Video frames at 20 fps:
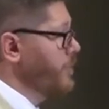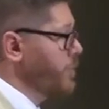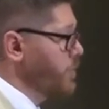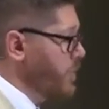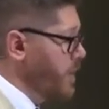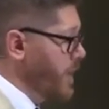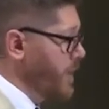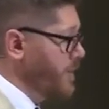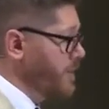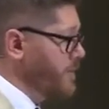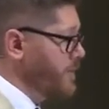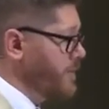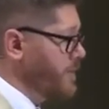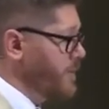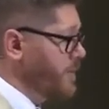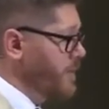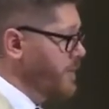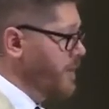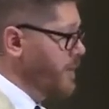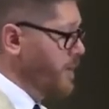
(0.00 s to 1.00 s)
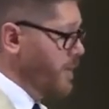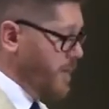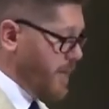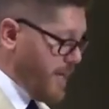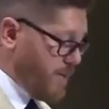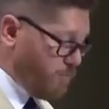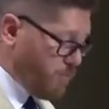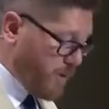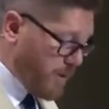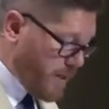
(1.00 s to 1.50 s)
Christ.
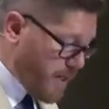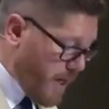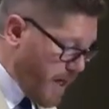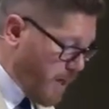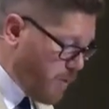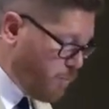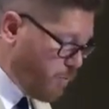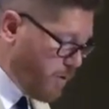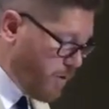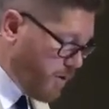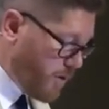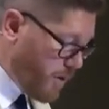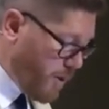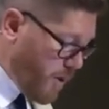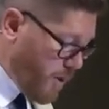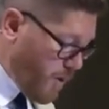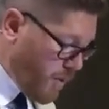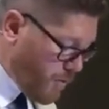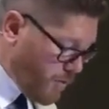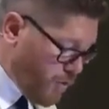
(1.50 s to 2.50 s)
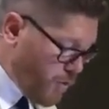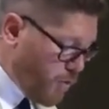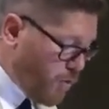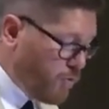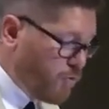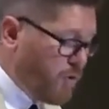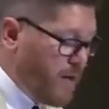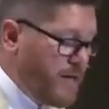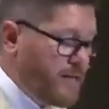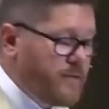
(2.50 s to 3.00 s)
That's what God will do.
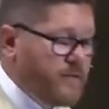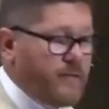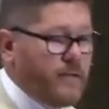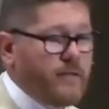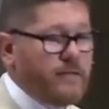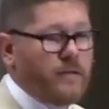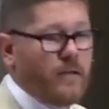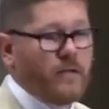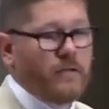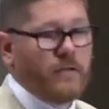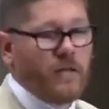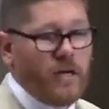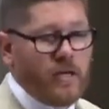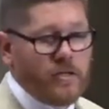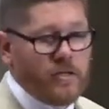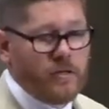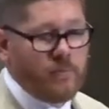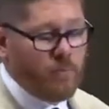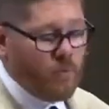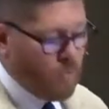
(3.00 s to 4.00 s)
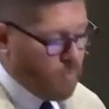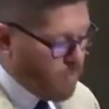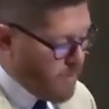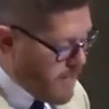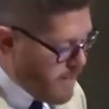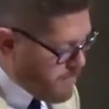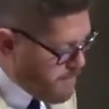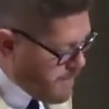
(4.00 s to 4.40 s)
Christ is untouchable. Why?